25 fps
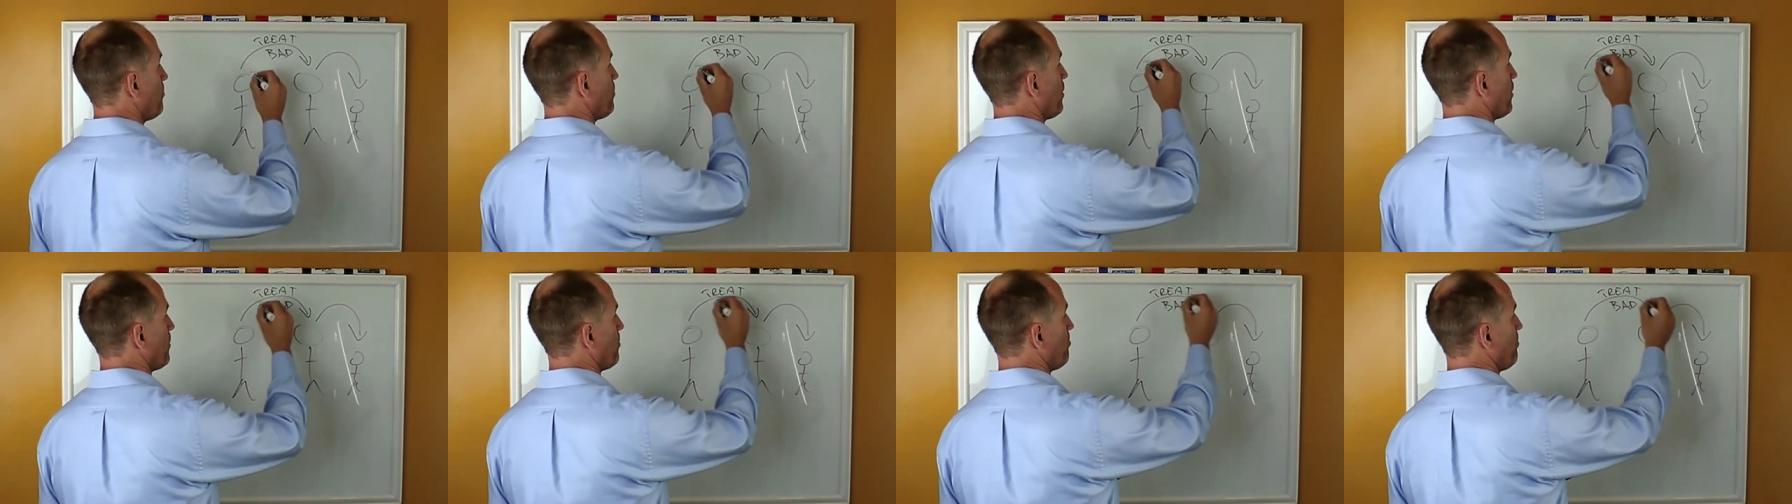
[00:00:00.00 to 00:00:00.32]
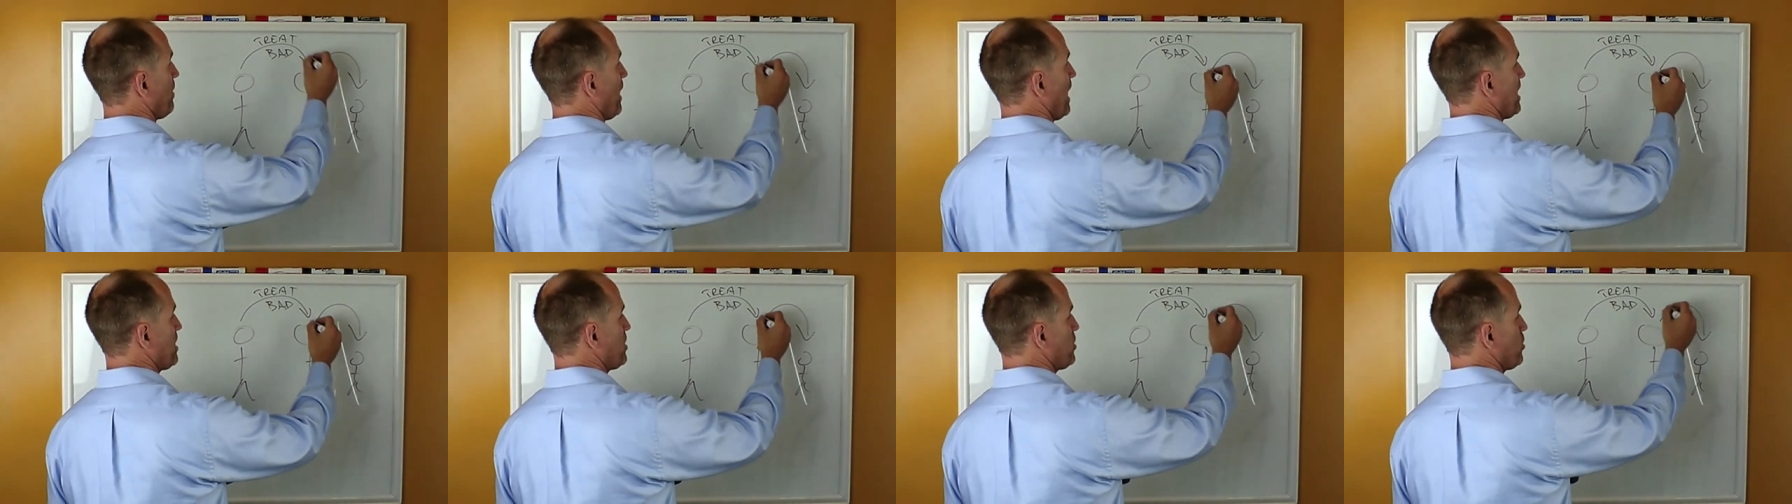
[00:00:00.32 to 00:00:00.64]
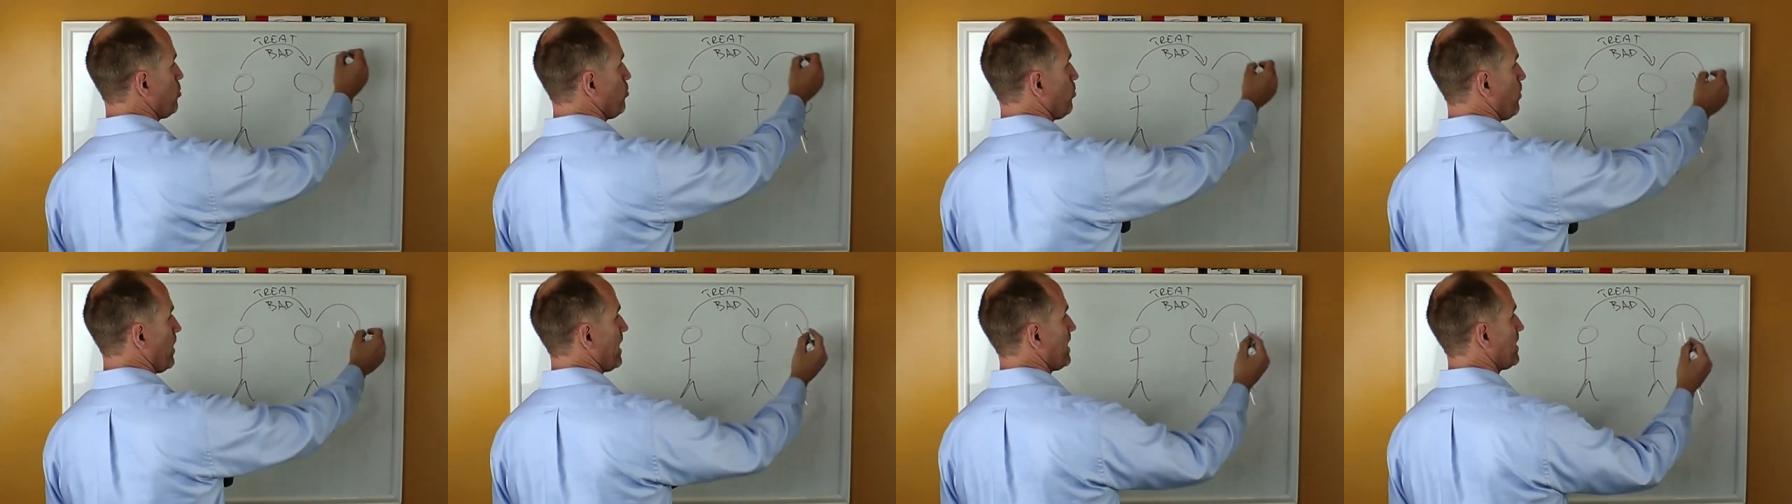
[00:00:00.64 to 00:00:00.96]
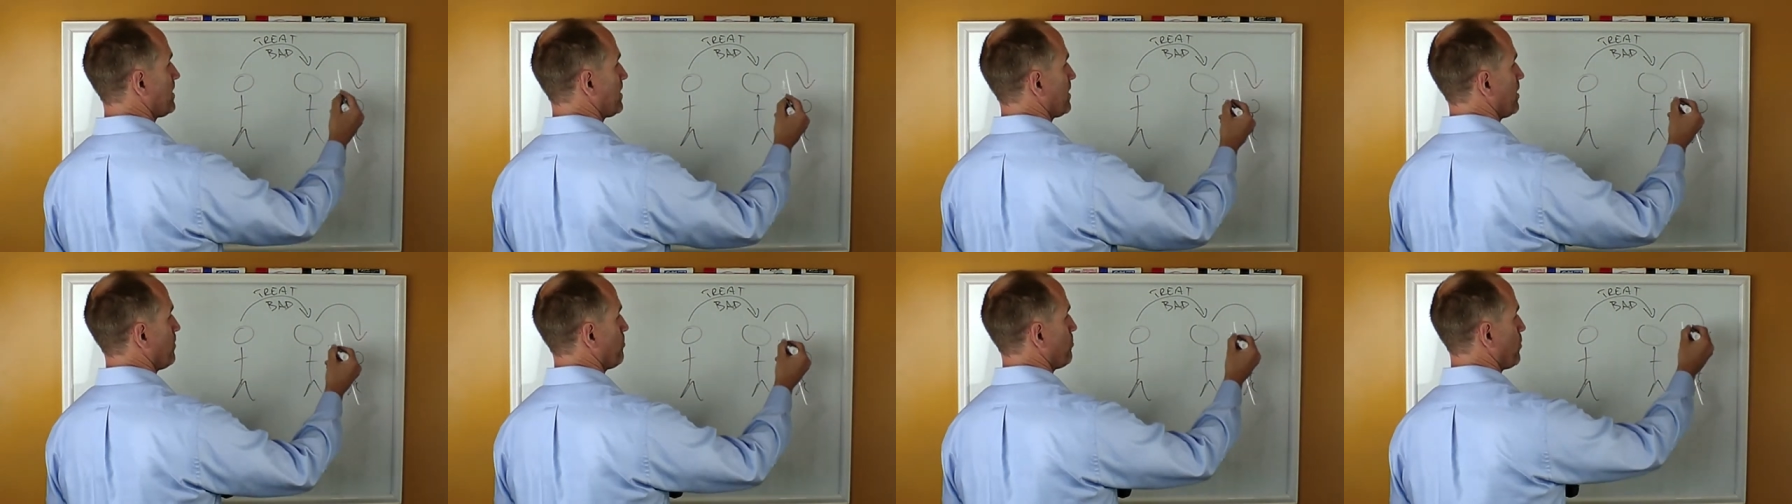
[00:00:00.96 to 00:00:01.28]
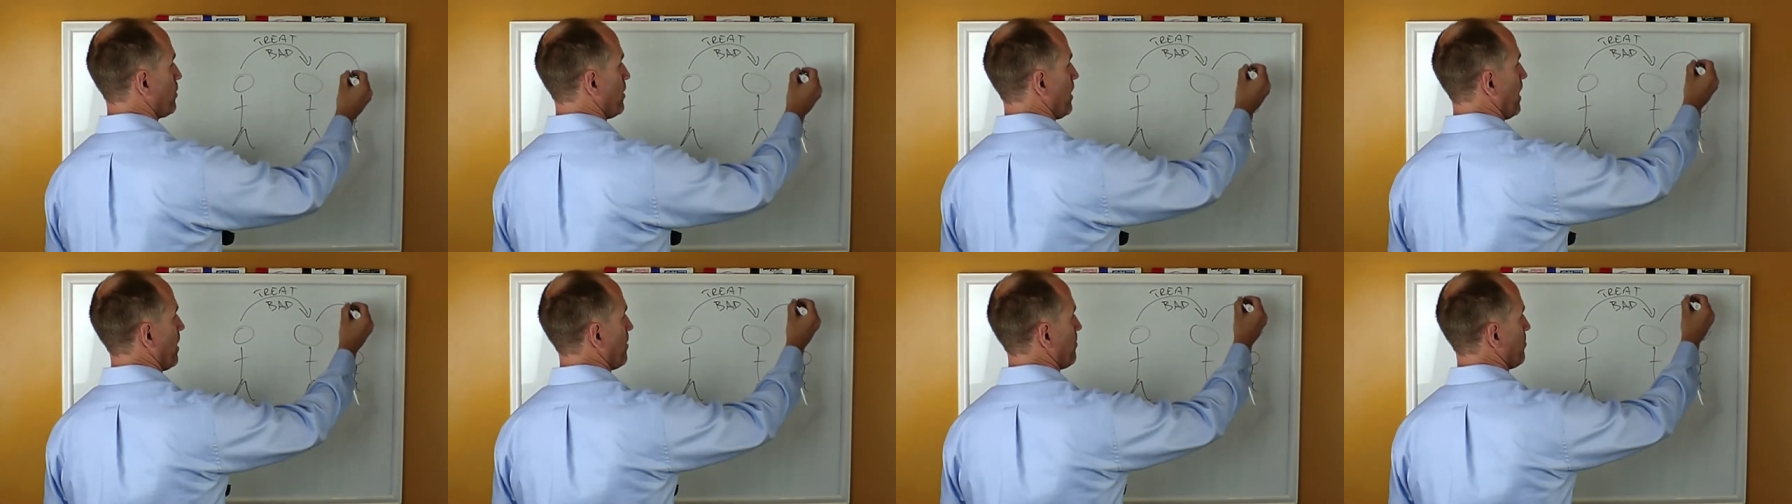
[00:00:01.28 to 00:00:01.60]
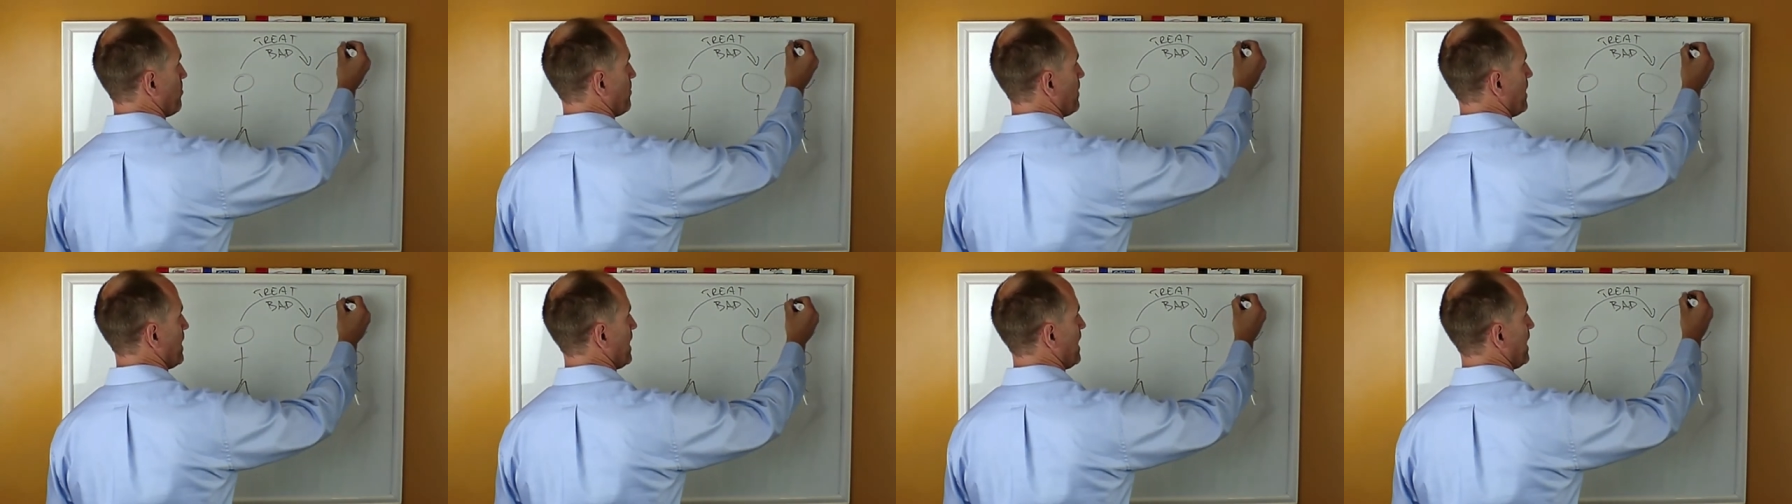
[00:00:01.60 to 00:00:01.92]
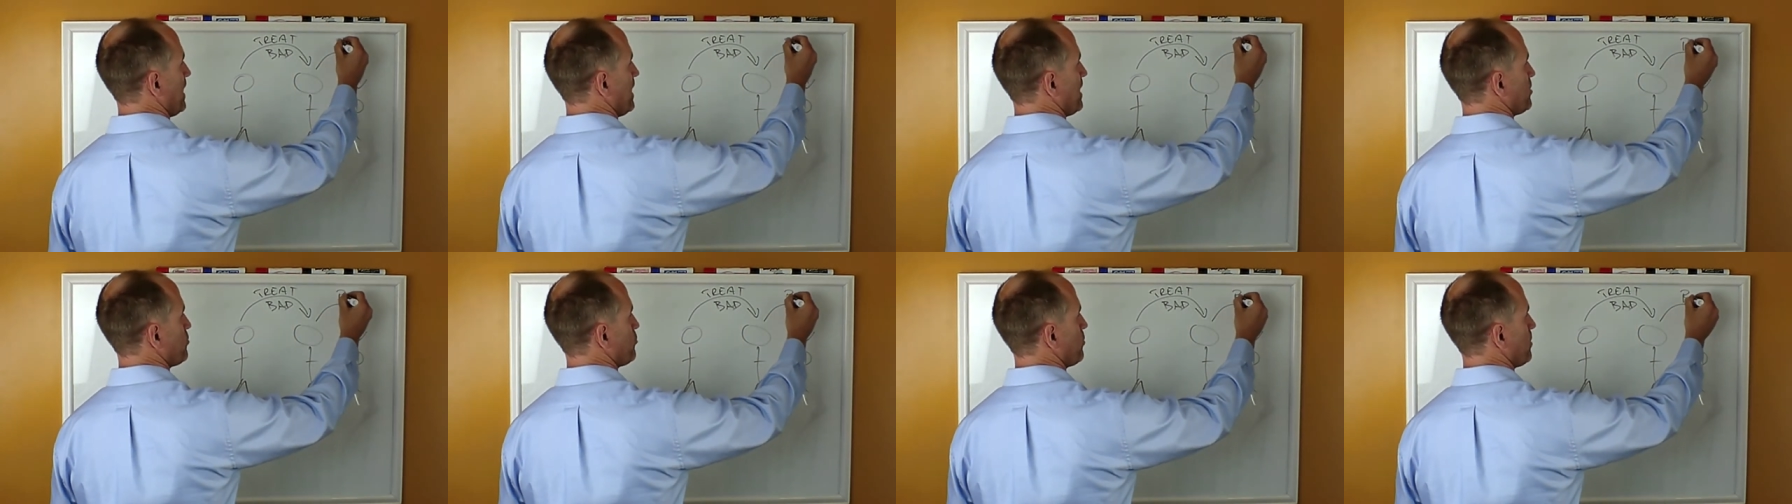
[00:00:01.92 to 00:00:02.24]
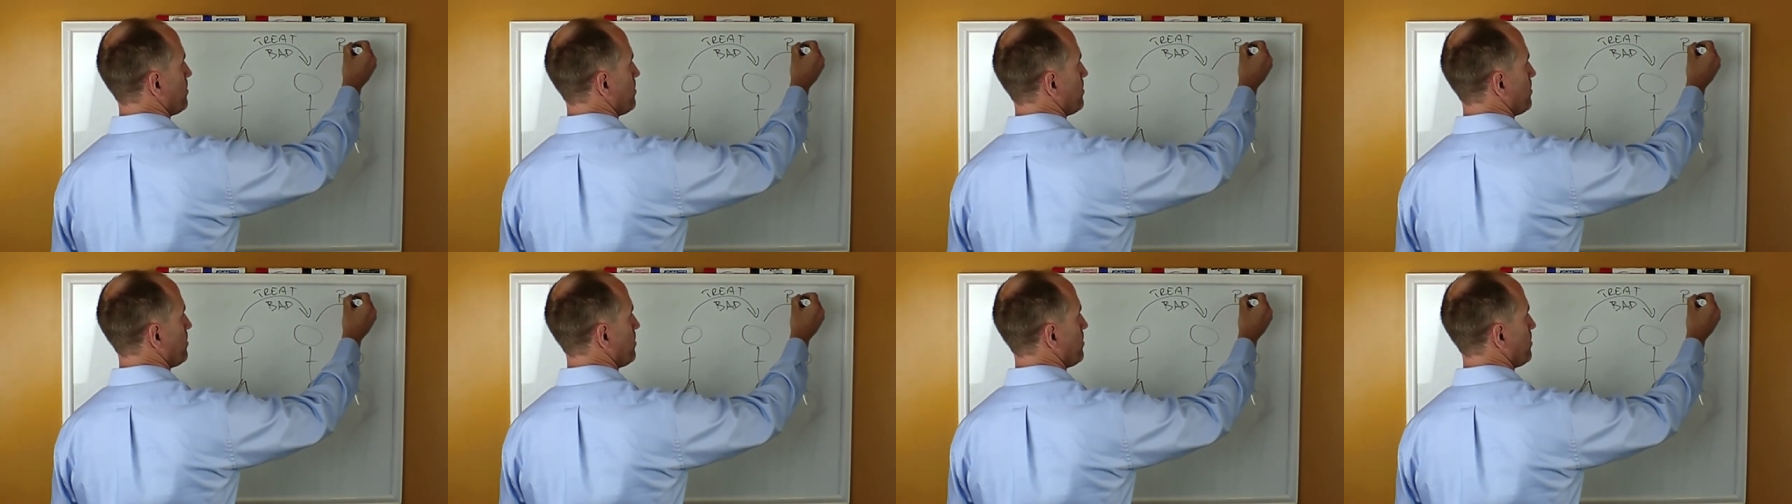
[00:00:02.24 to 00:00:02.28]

perpetuate the problem. It is